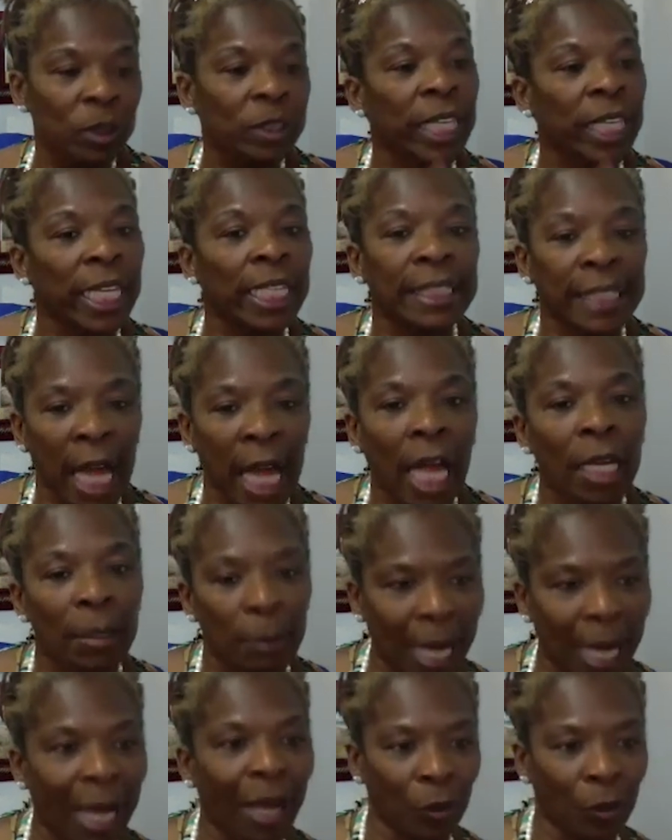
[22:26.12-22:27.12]
take time
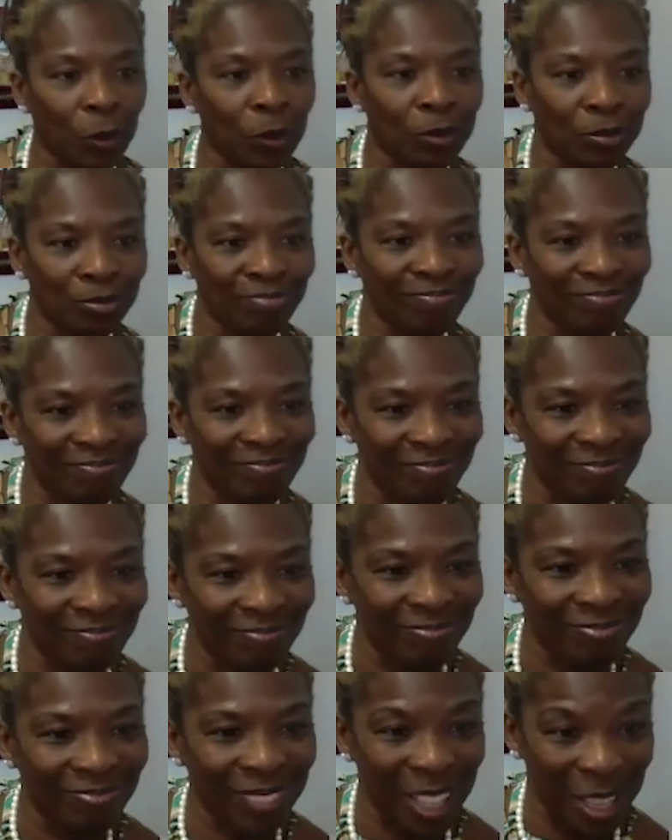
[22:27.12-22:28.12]
out
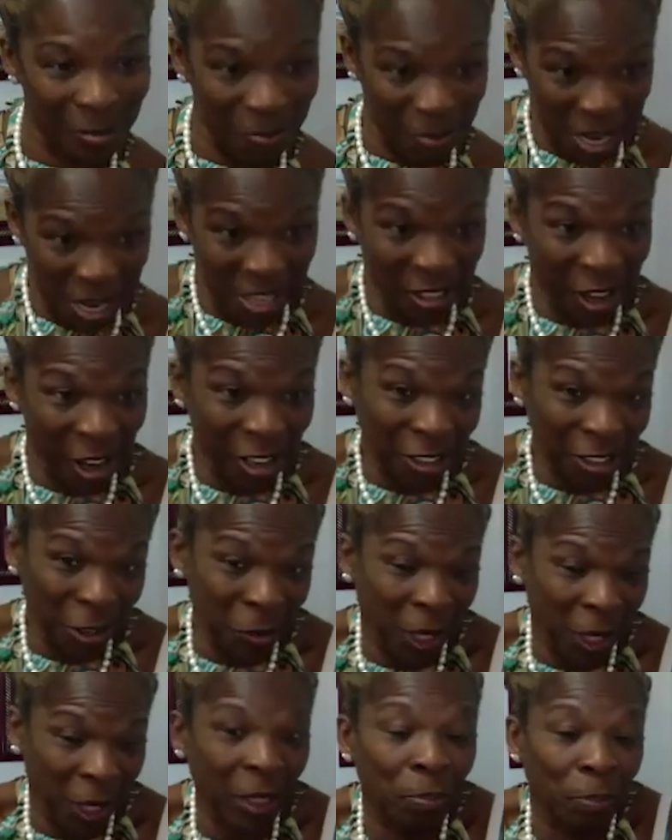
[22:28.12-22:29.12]
and be
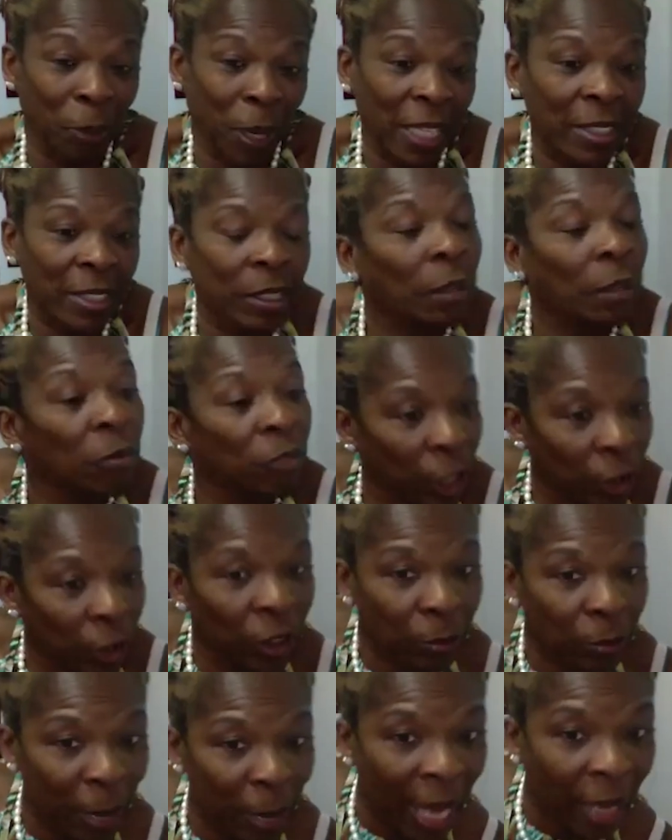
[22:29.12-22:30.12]
incarcerated based on
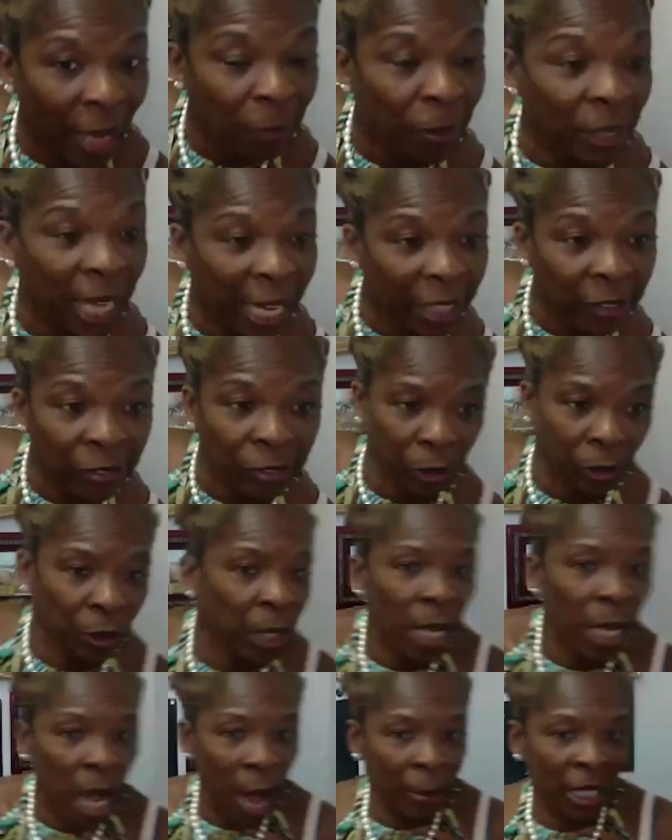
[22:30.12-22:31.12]
very bad behavior.
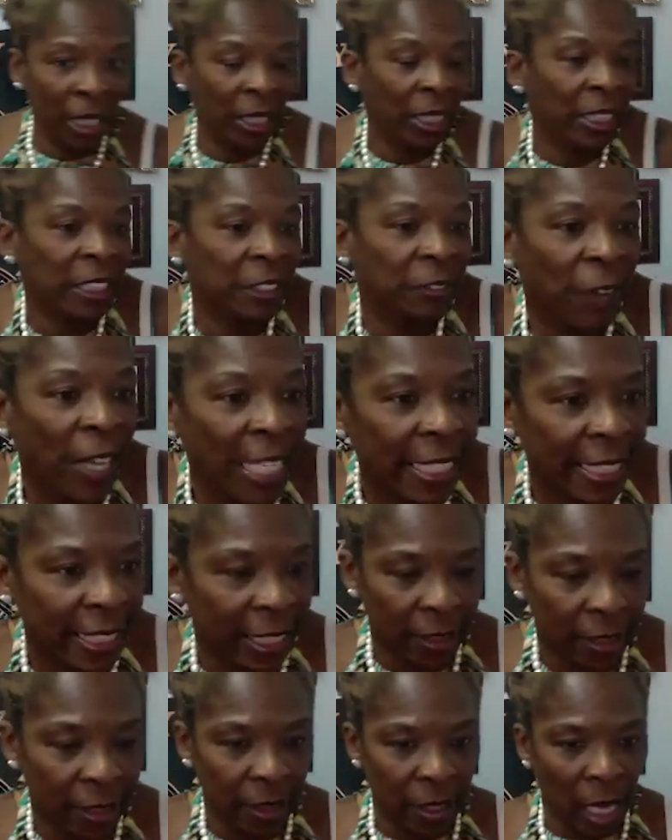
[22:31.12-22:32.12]
I mean, let's face
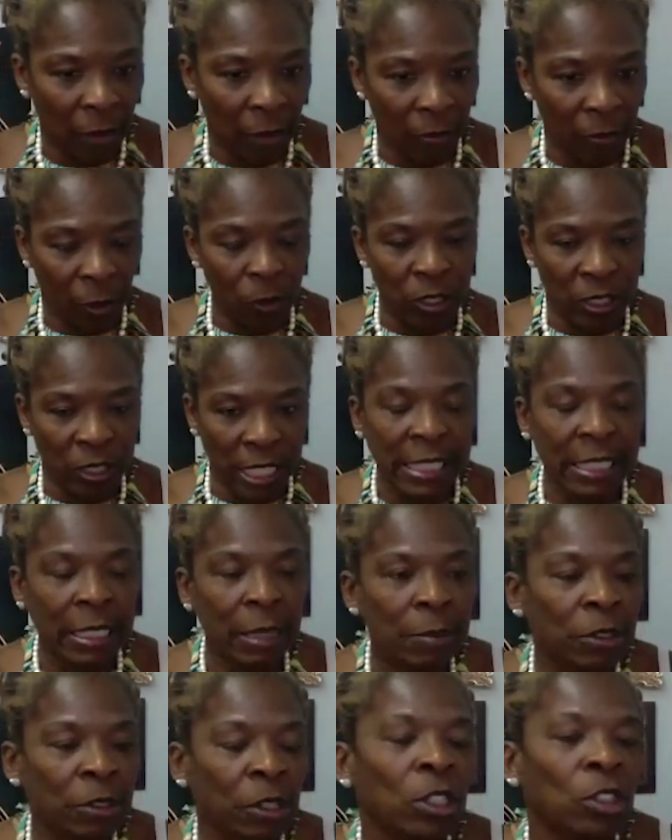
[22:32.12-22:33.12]
it, those
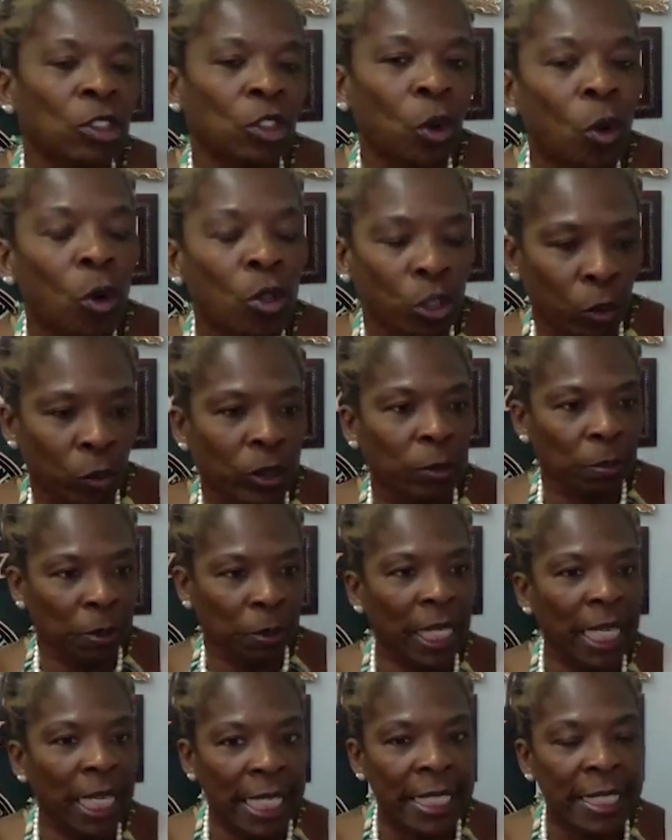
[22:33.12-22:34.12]
systems and tools are in
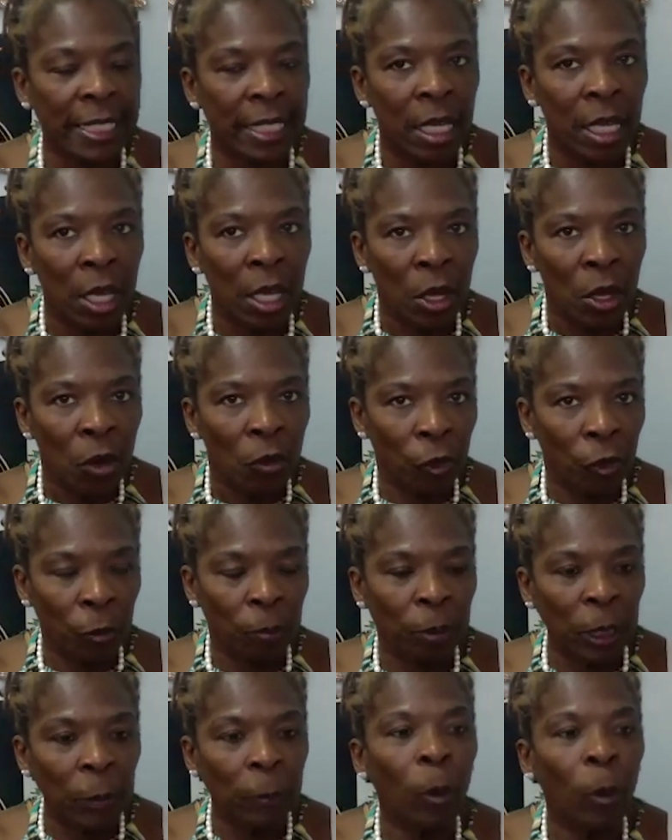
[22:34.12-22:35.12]
place for
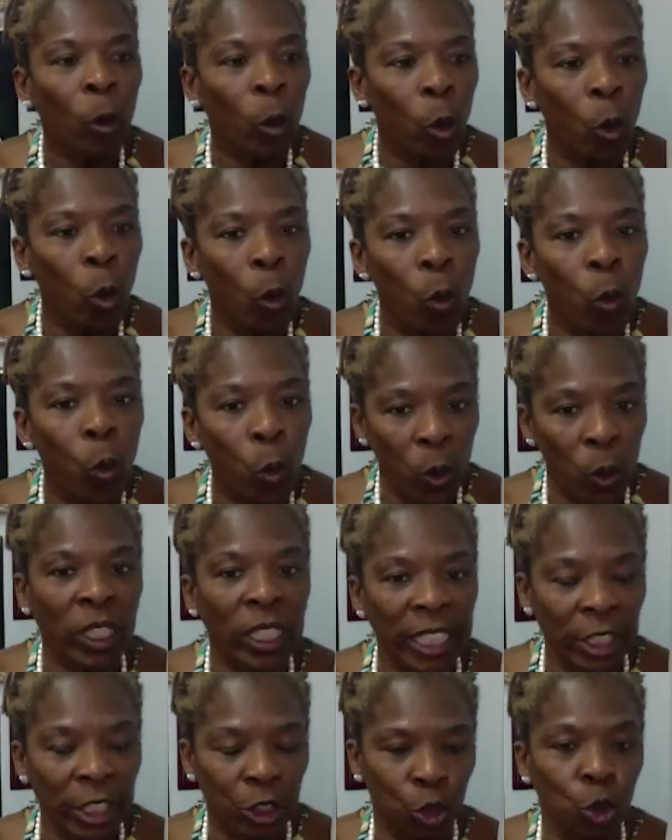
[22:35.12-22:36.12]
people who
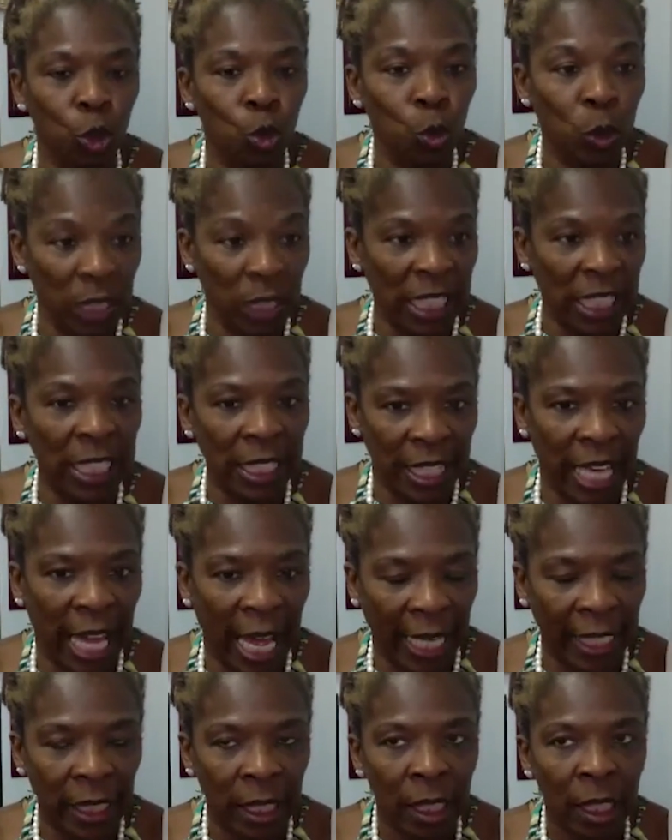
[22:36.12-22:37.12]
really do need
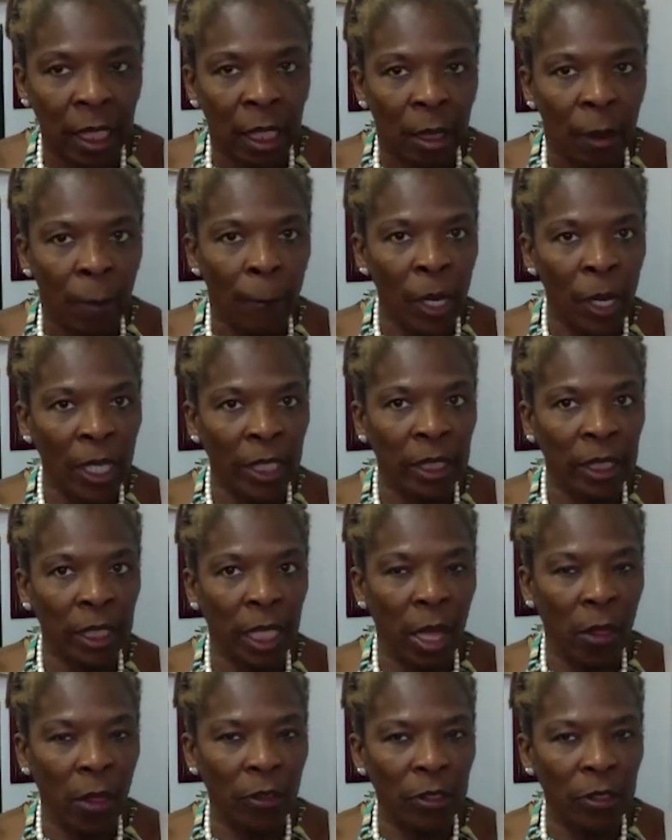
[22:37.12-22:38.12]
that. But